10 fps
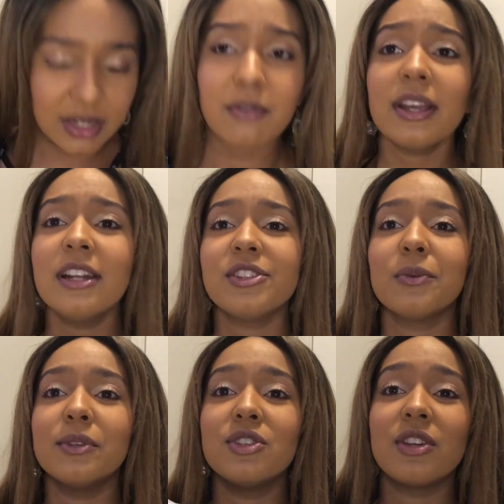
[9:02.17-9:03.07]
So I really
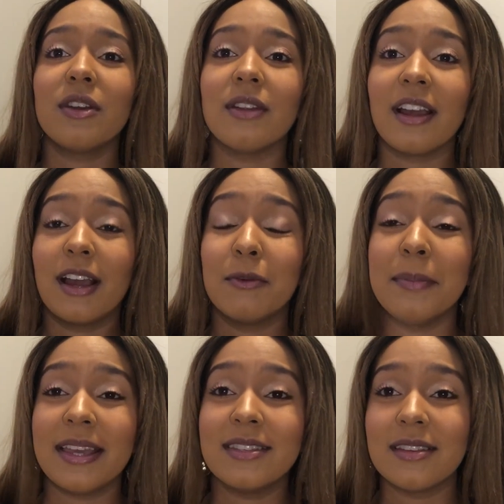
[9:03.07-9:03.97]
do want to show like how
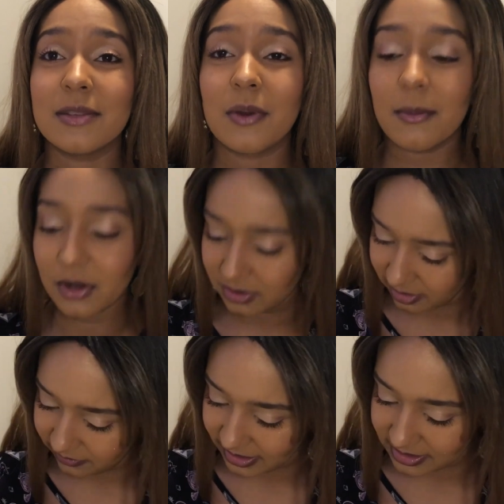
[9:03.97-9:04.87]
amazing this Primark stuff